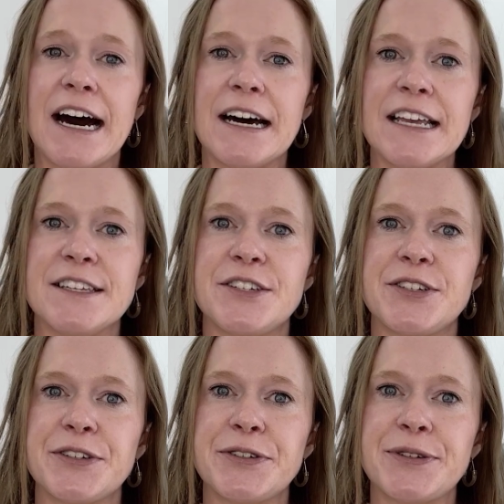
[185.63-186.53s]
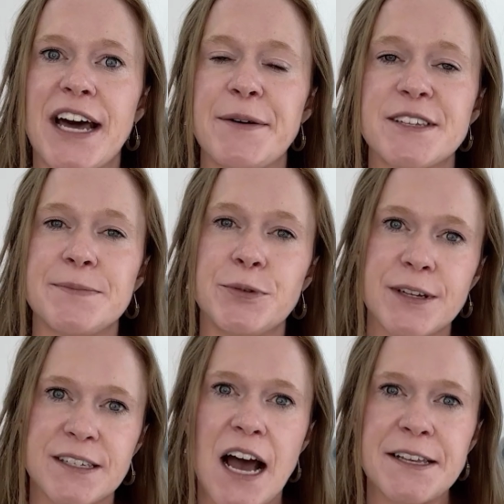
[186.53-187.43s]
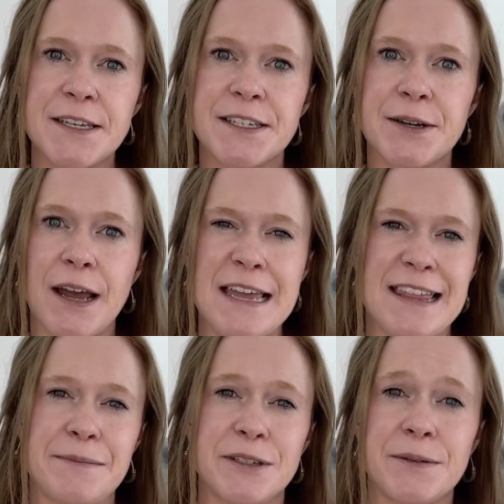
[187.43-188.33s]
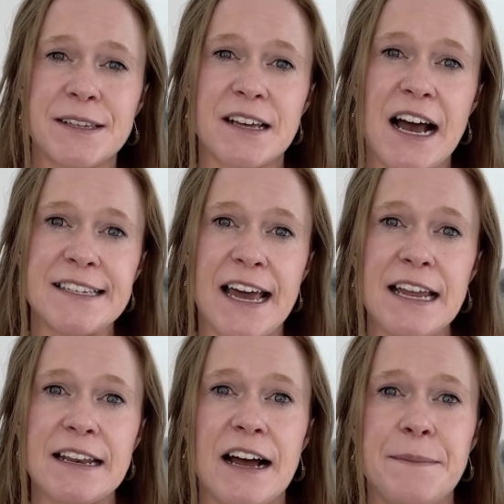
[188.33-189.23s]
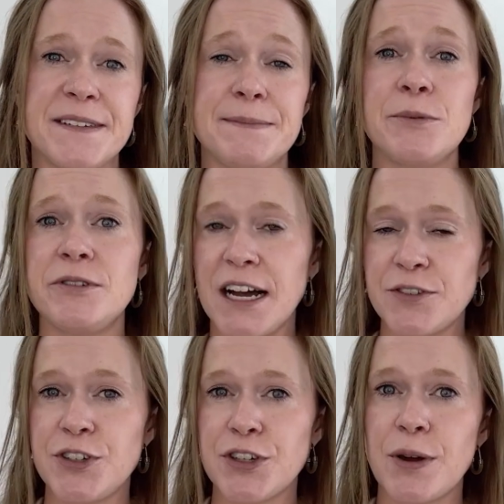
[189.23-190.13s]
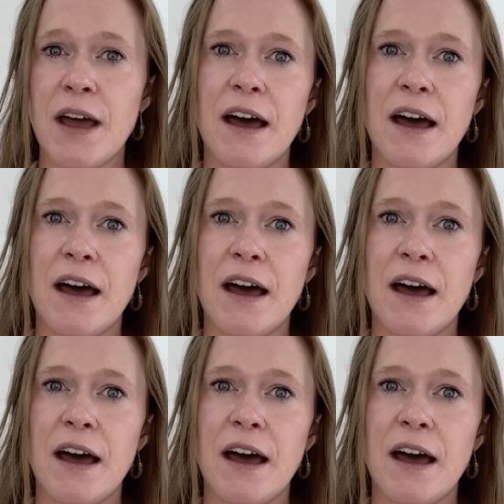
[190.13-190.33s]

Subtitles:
is to have smaller sizes, so anything below a size 8. Some people like to do